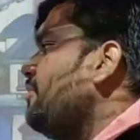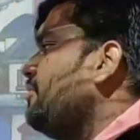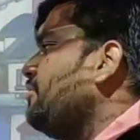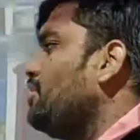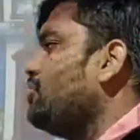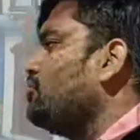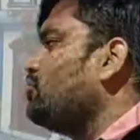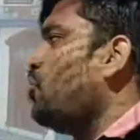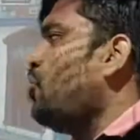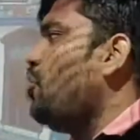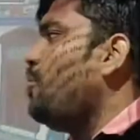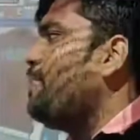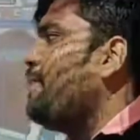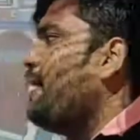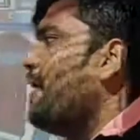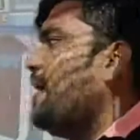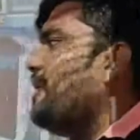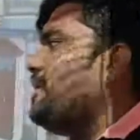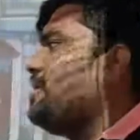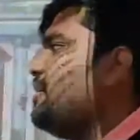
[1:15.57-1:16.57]
The shop
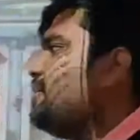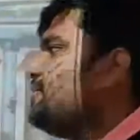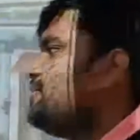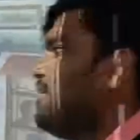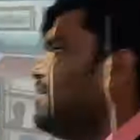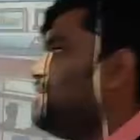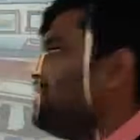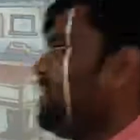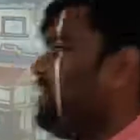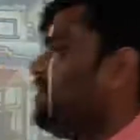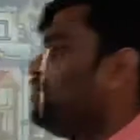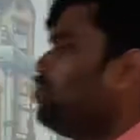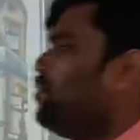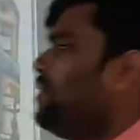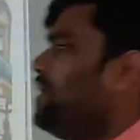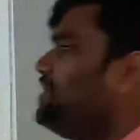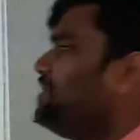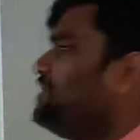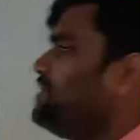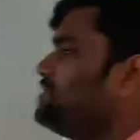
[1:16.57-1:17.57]
had a certain
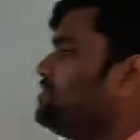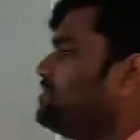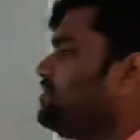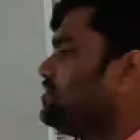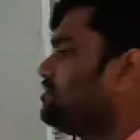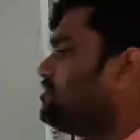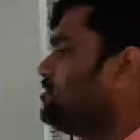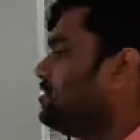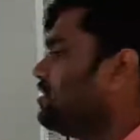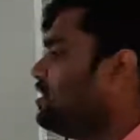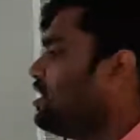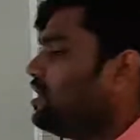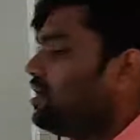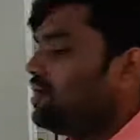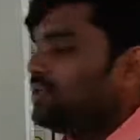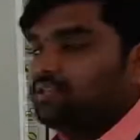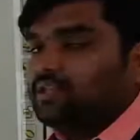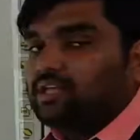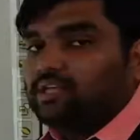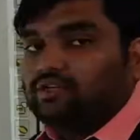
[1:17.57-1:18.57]
quiet distinction.
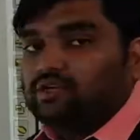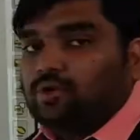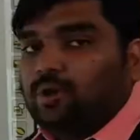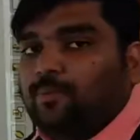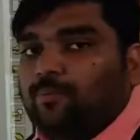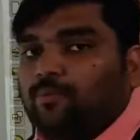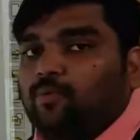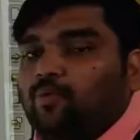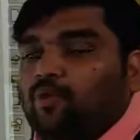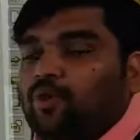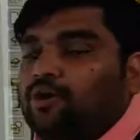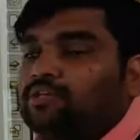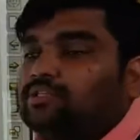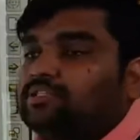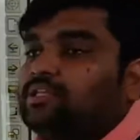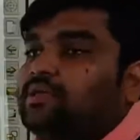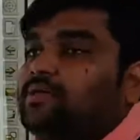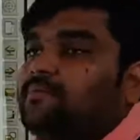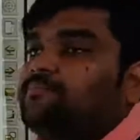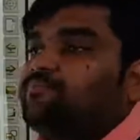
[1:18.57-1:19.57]
The shop
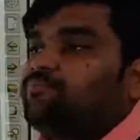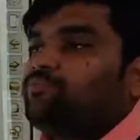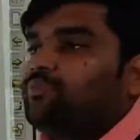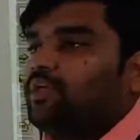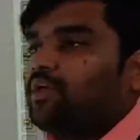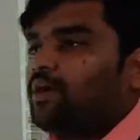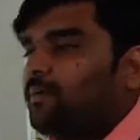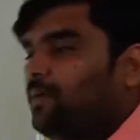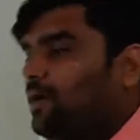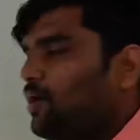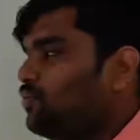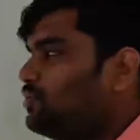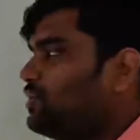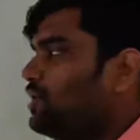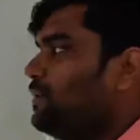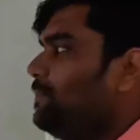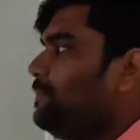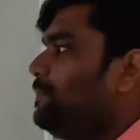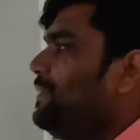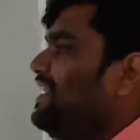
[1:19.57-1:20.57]
was
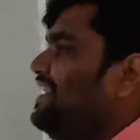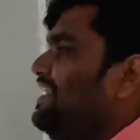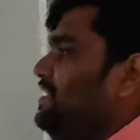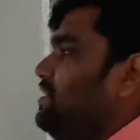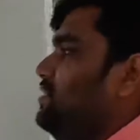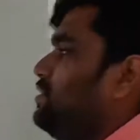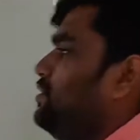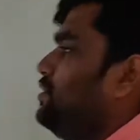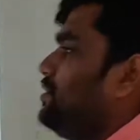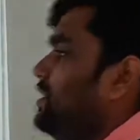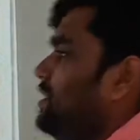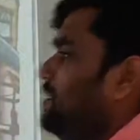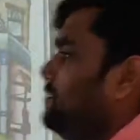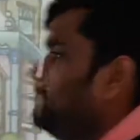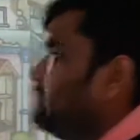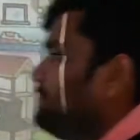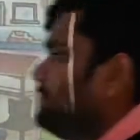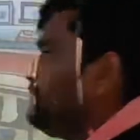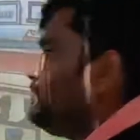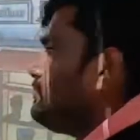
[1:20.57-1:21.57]
about merit.
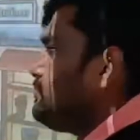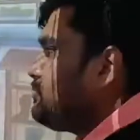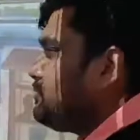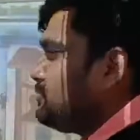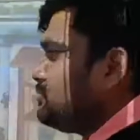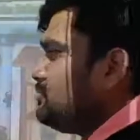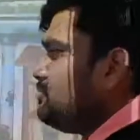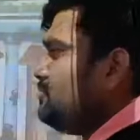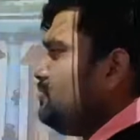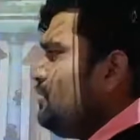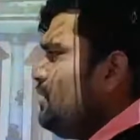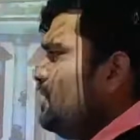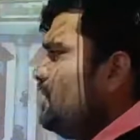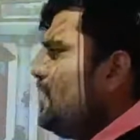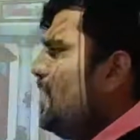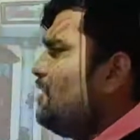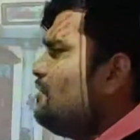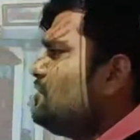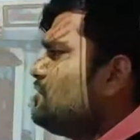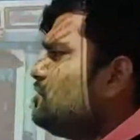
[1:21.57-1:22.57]
Okay.
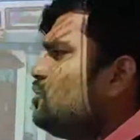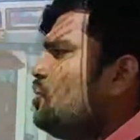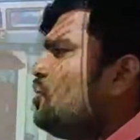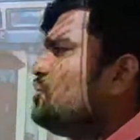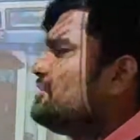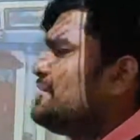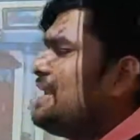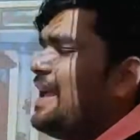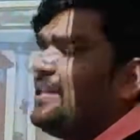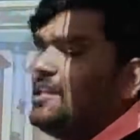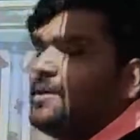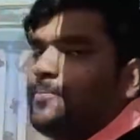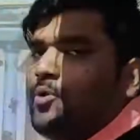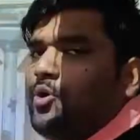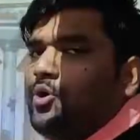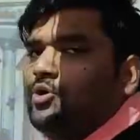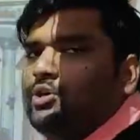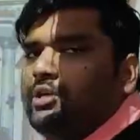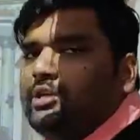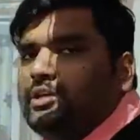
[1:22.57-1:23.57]
There was no sign
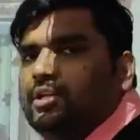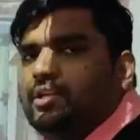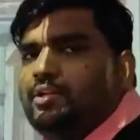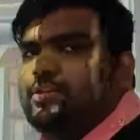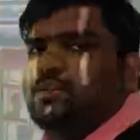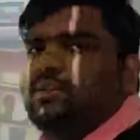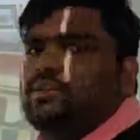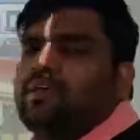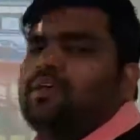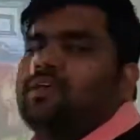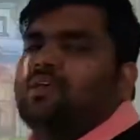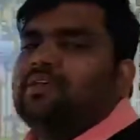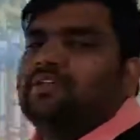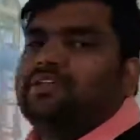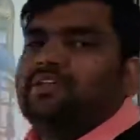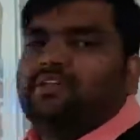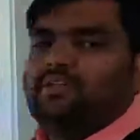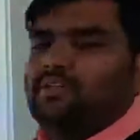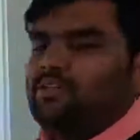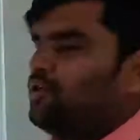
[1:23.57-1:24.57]
upon it.
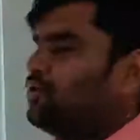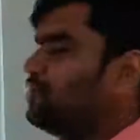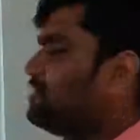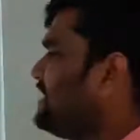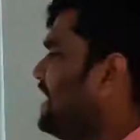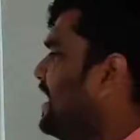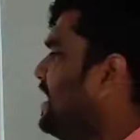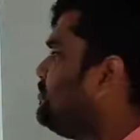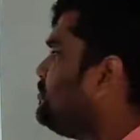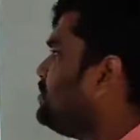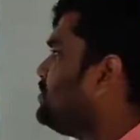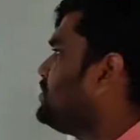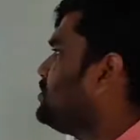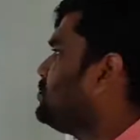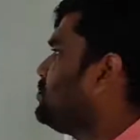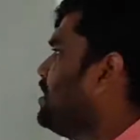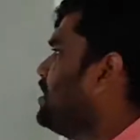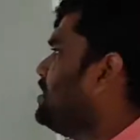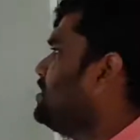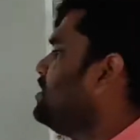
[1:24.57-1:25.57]
No sign was
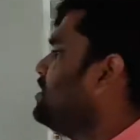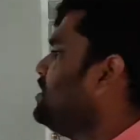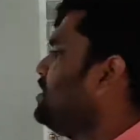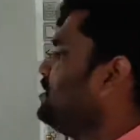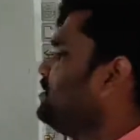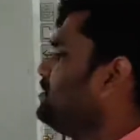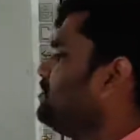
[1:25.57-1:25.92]
required.